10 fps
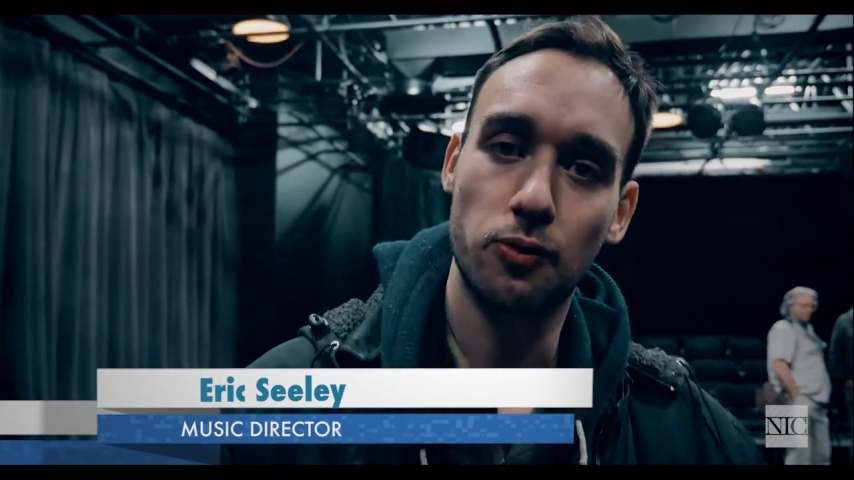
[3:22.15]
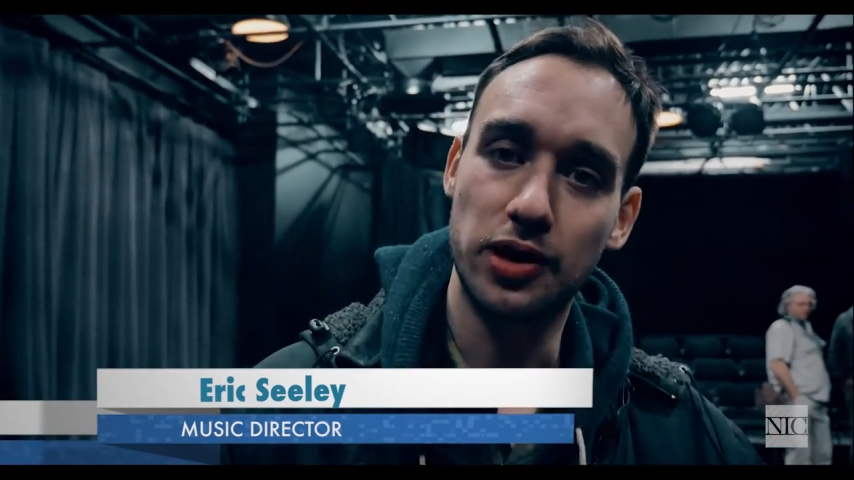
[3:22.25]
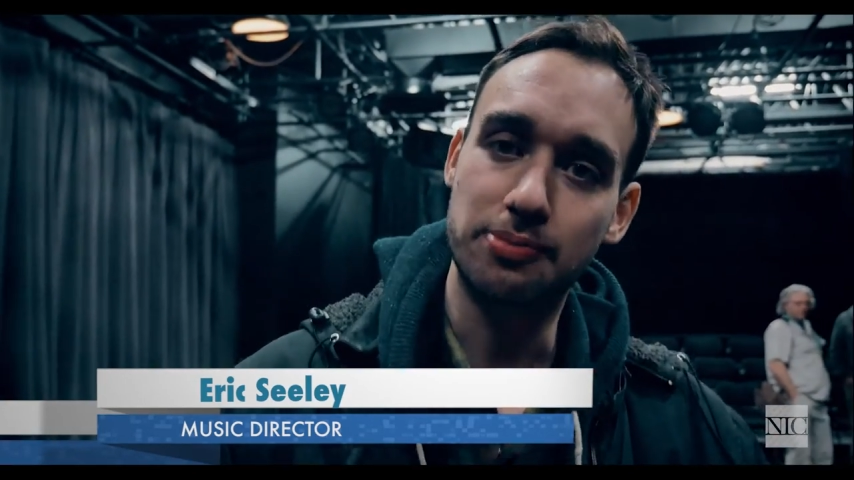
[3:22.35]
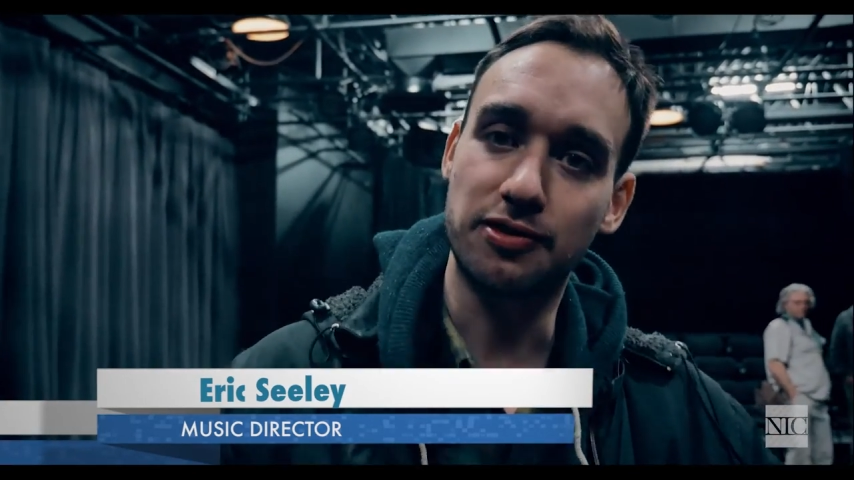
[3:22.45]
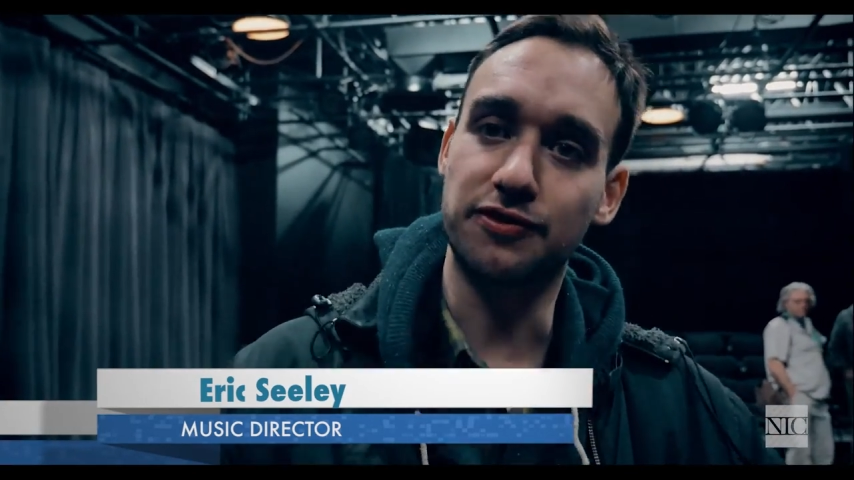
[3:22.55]
when
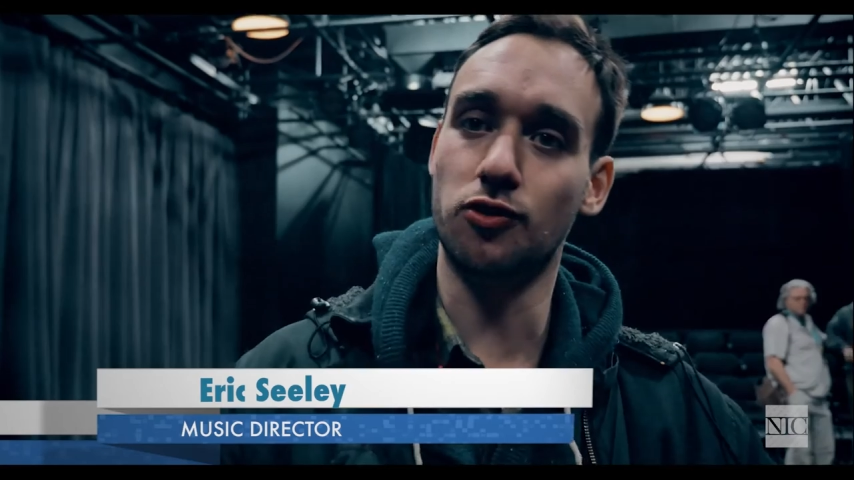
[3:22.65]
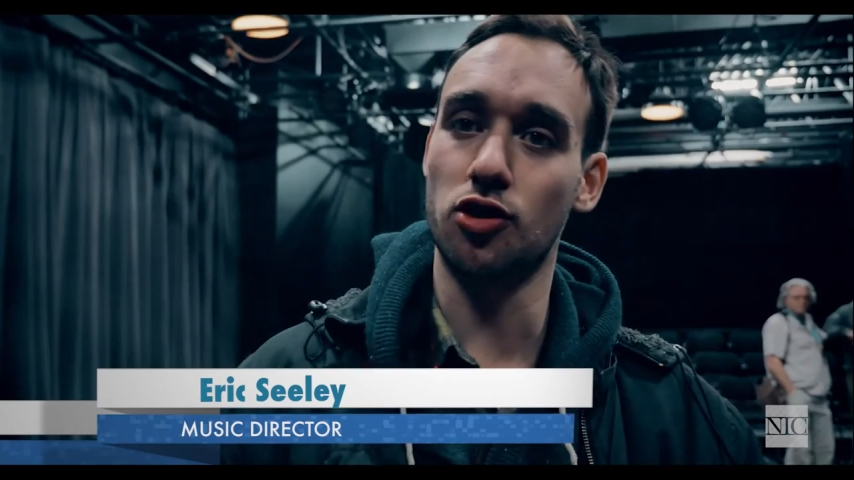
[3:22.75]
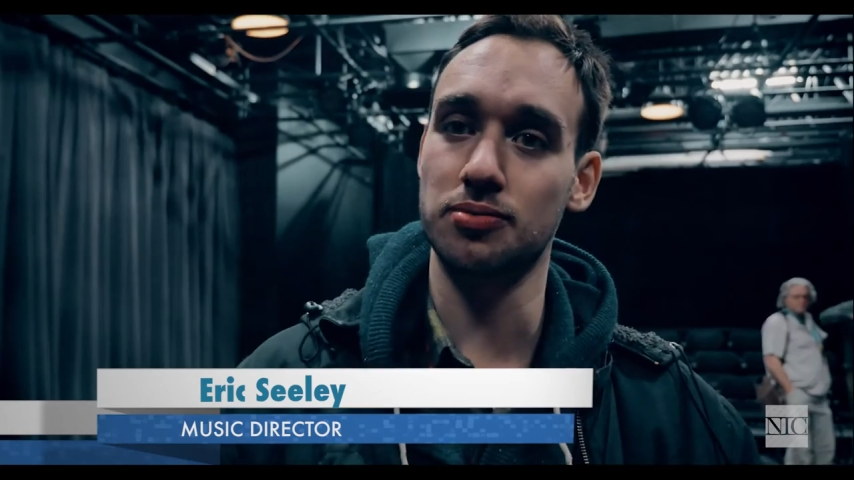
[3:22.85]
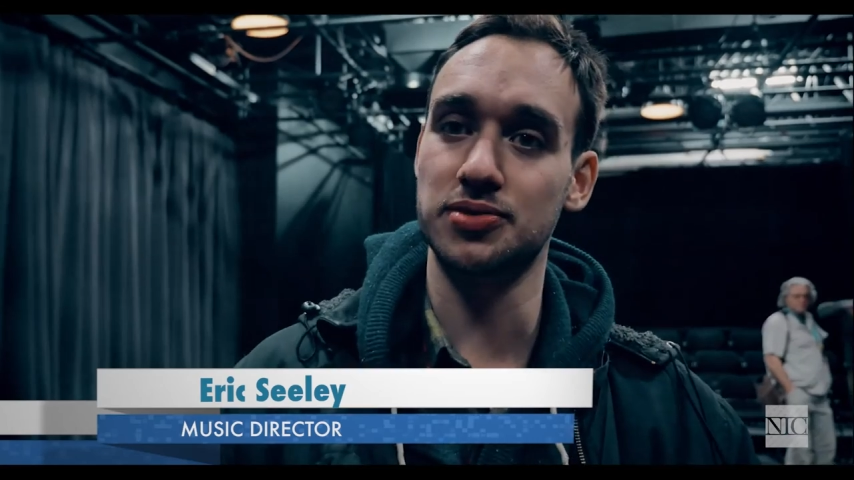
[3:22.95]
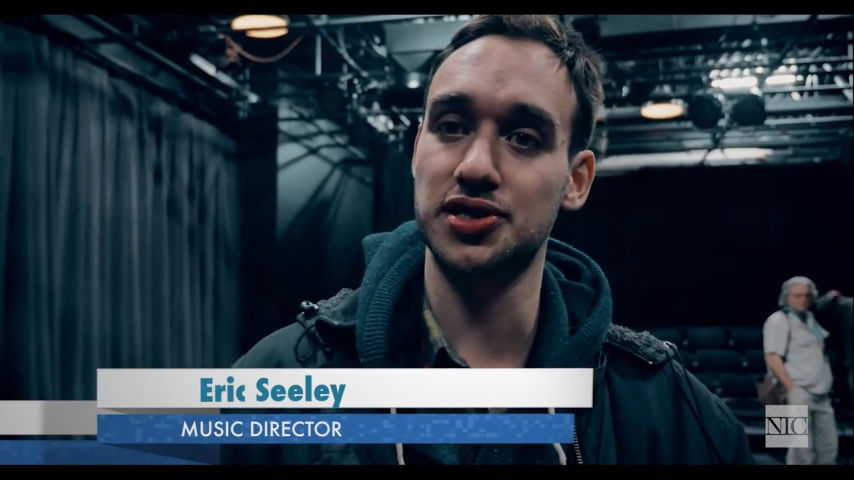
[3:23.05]
he
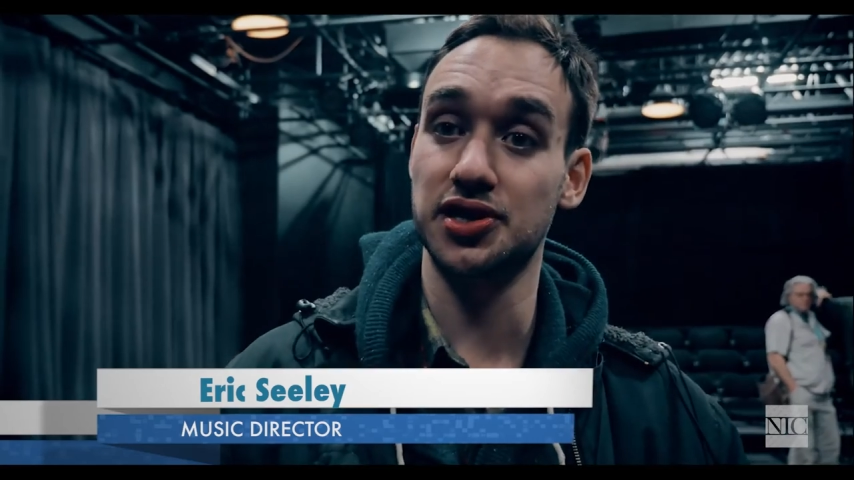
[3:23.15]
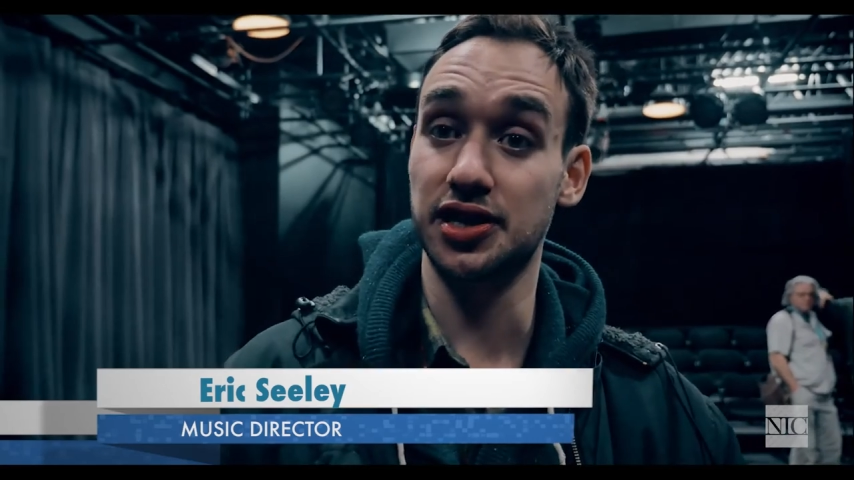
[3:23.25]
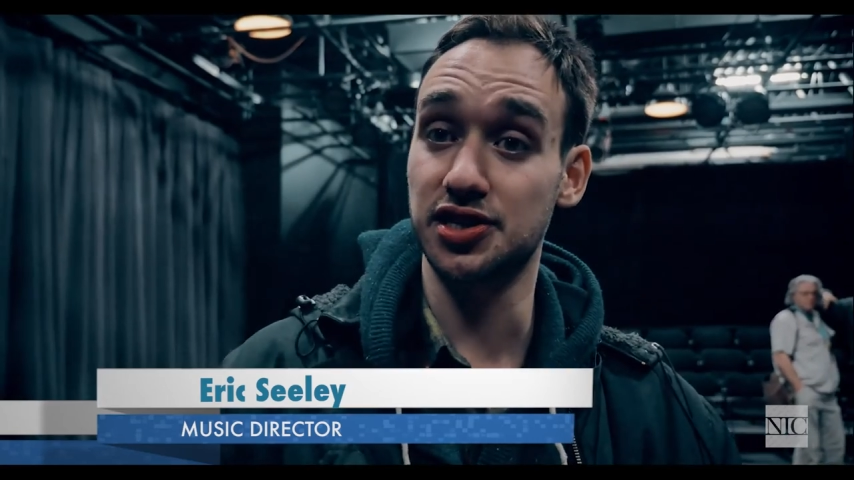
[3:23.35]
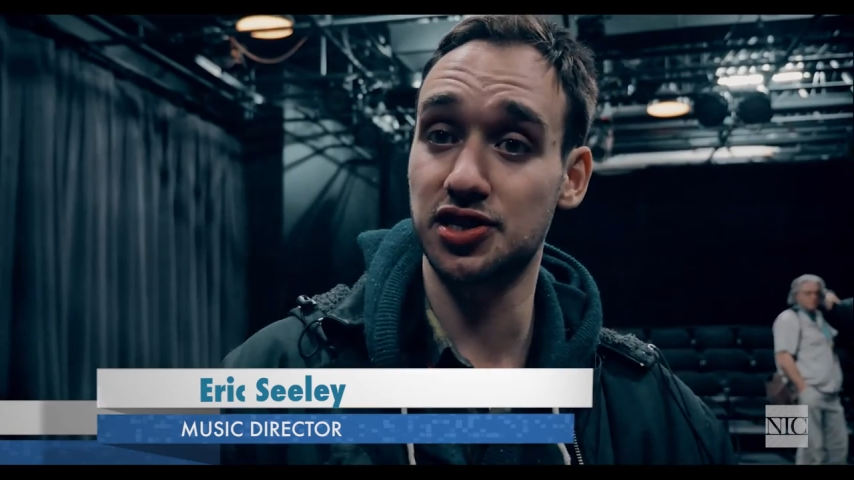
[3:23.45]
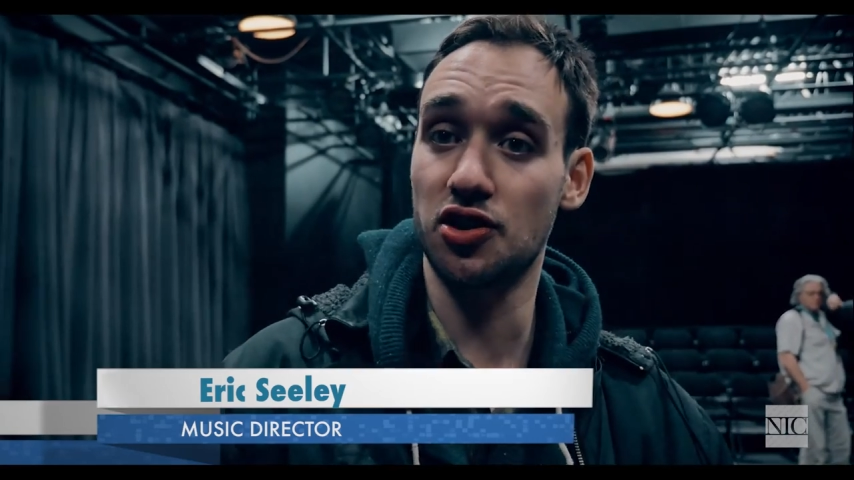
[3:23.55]
performs
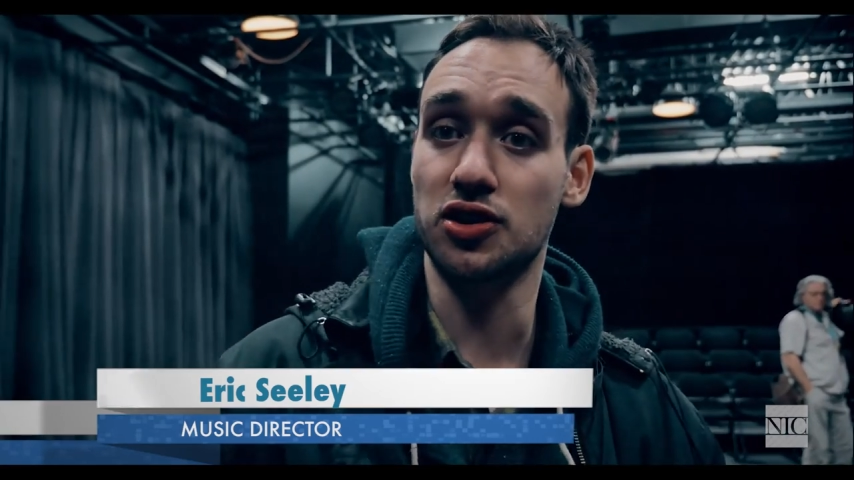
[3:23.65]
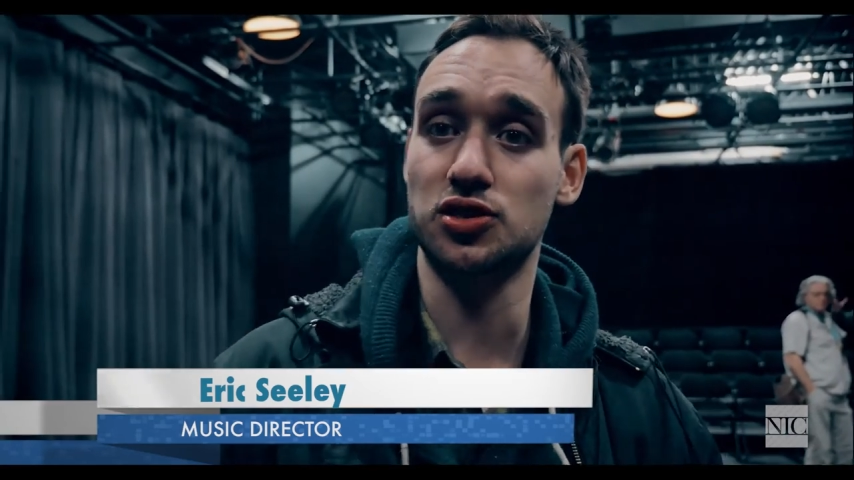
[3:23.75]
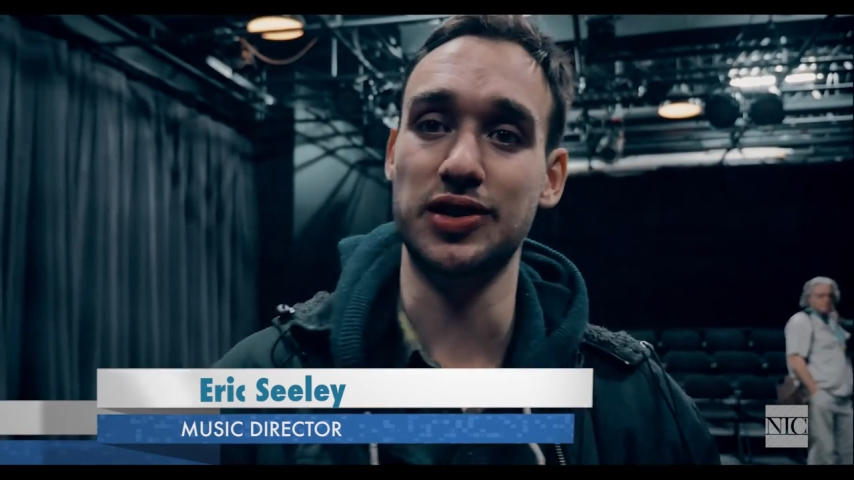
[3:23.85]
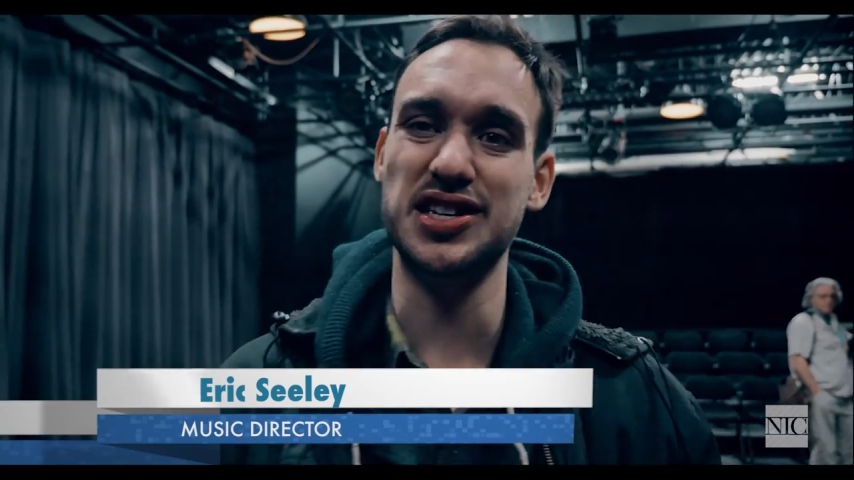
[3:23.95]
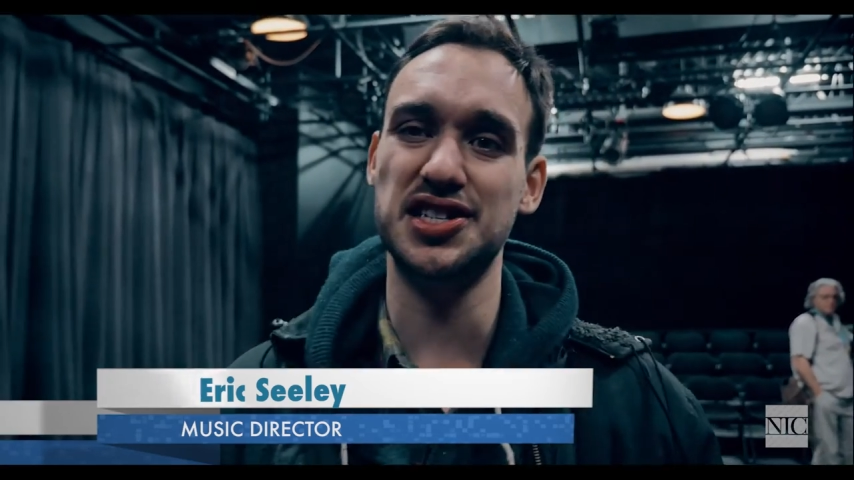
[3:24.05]
his
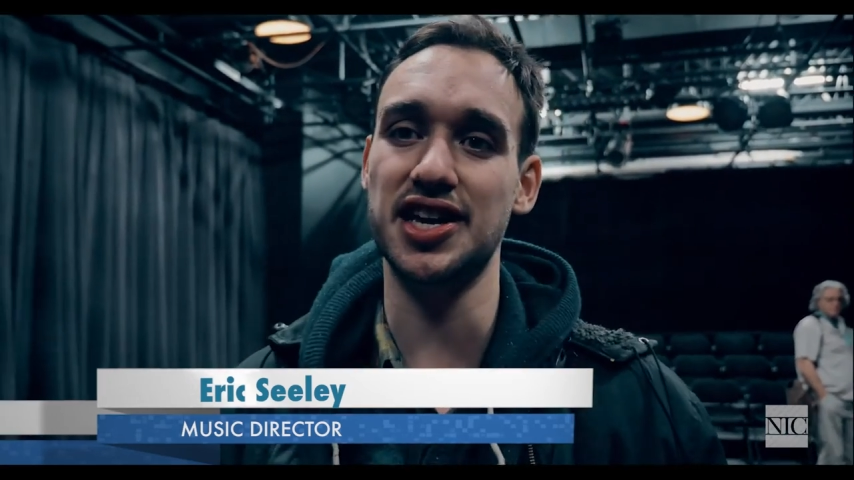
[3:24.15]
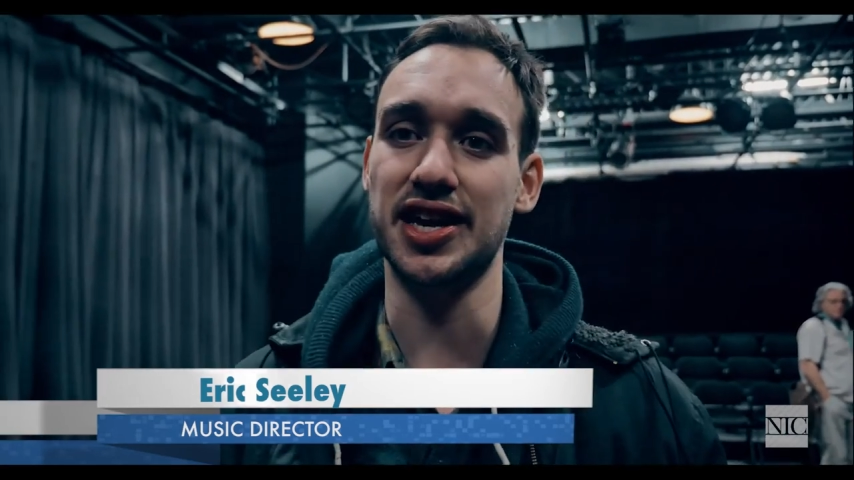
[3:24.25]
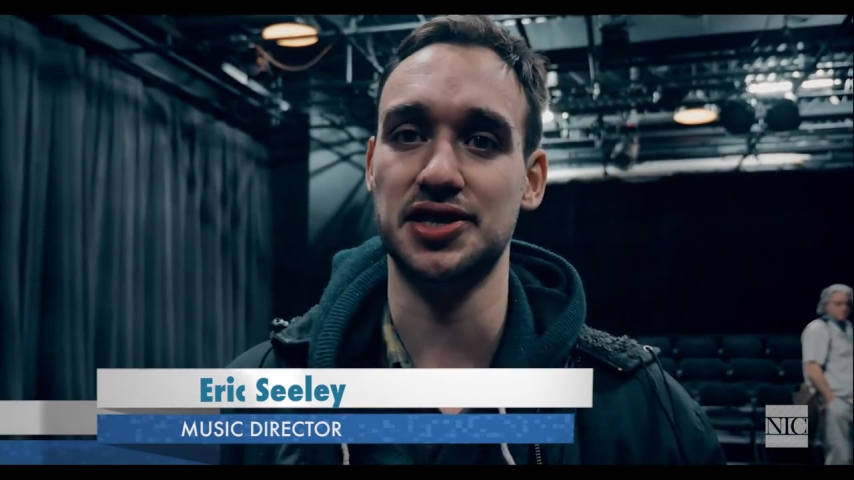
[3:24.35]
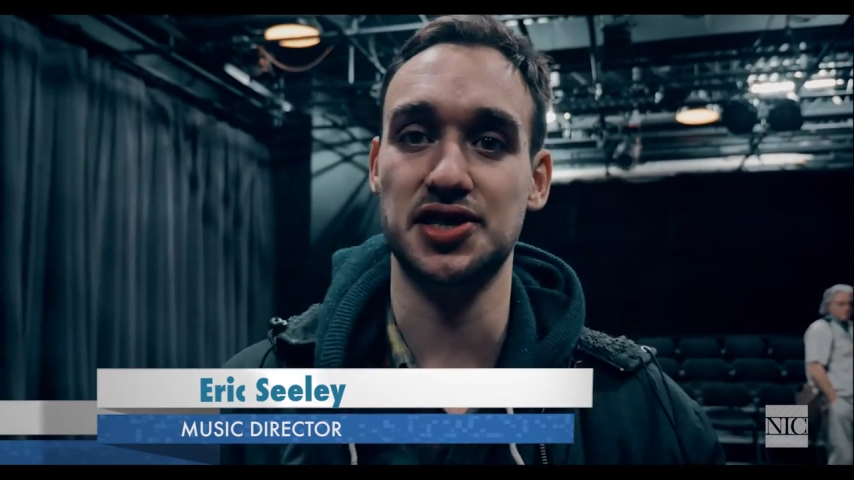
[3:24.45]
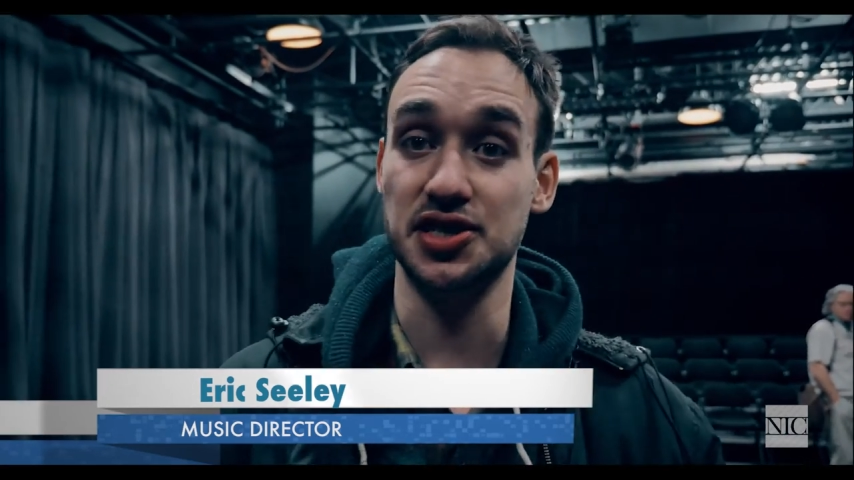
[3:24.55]
songs, when he sings.